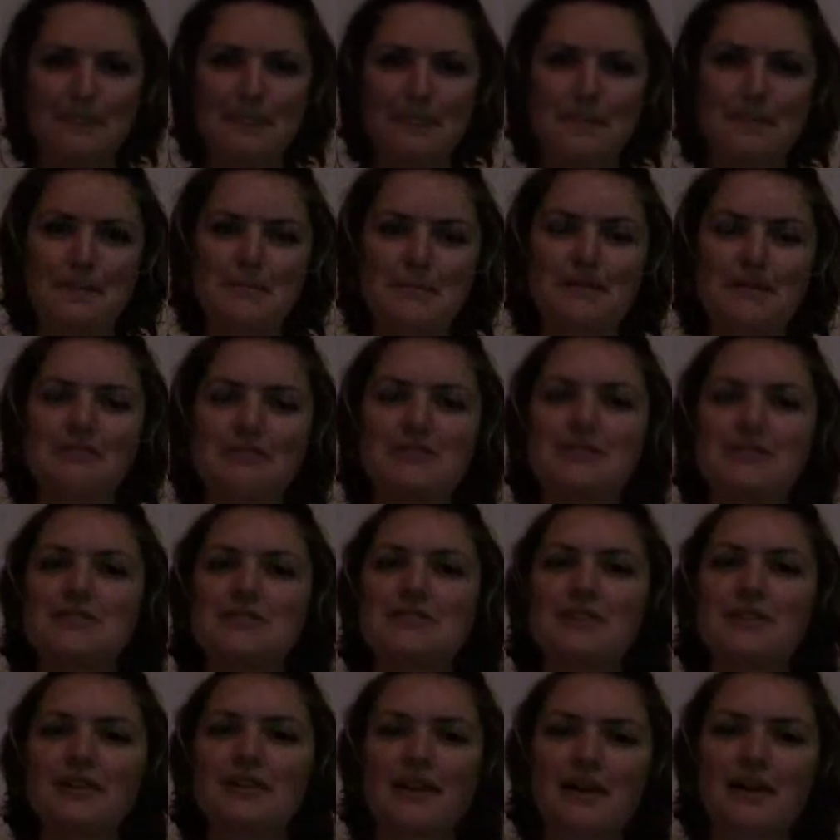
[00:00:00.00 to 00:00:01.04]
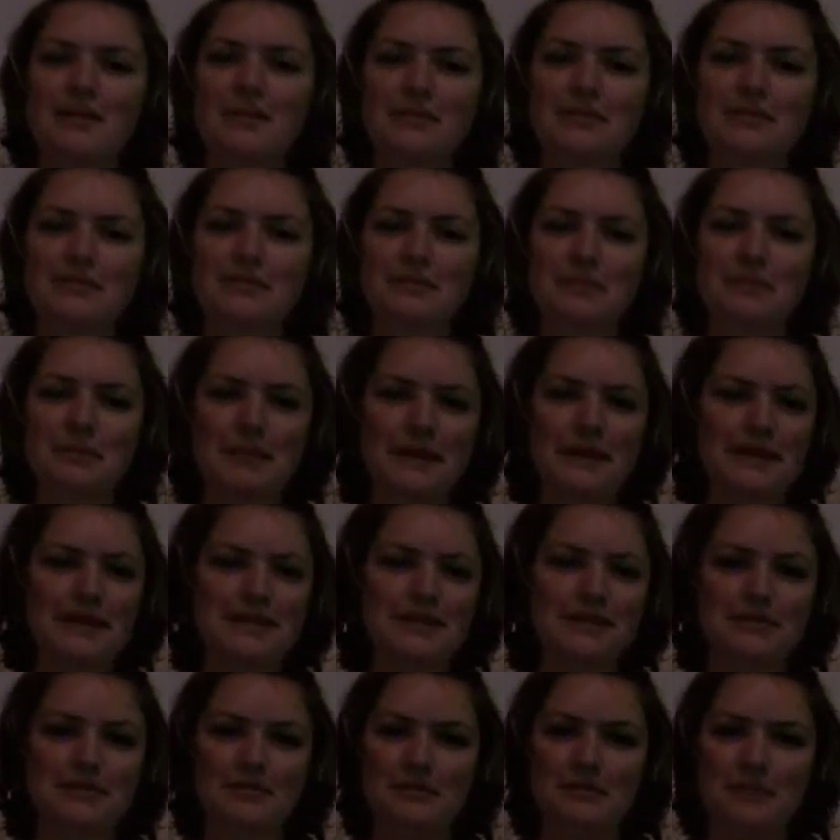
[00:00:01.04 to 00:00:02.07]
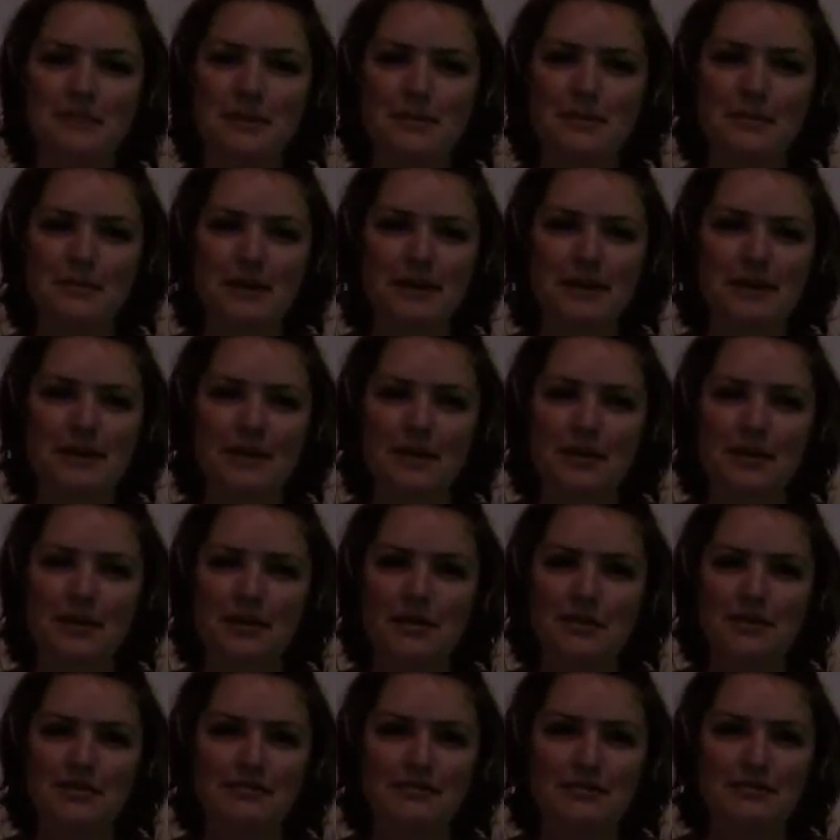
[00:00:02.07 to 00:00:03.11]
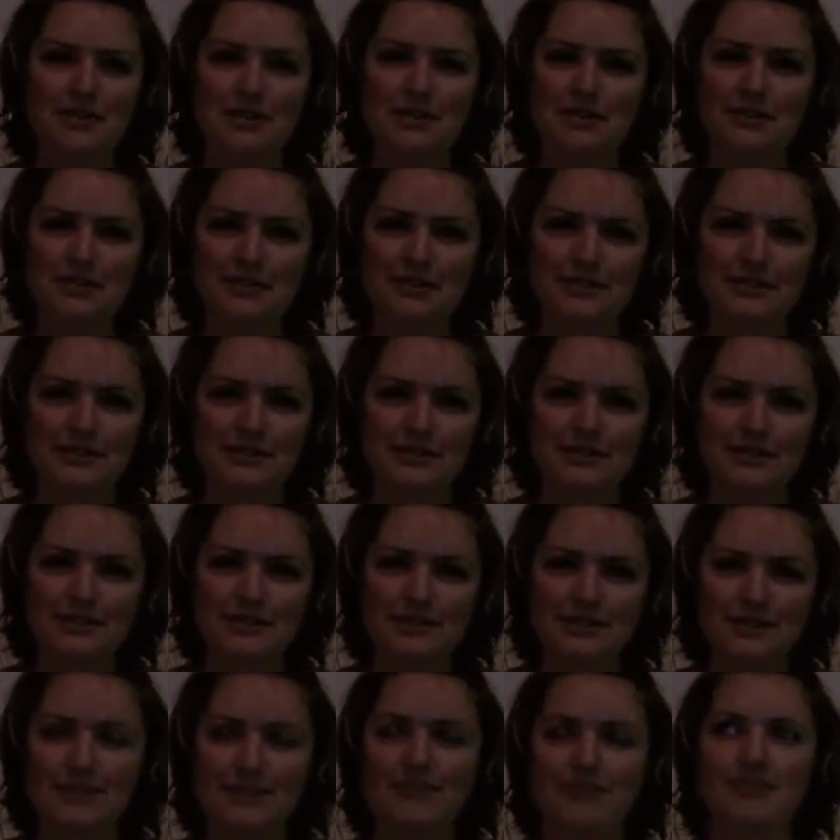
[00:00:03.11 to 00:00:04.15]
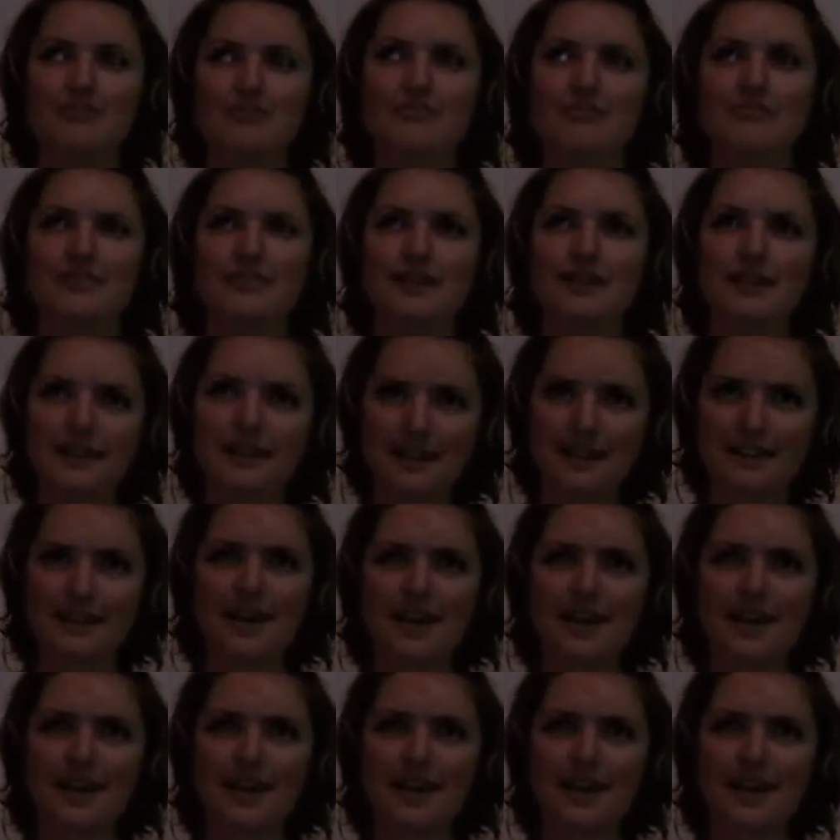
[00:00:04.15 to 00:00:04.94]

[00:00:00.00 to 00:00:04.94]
But if it's not coming from a place of remembering that we're full and feeling that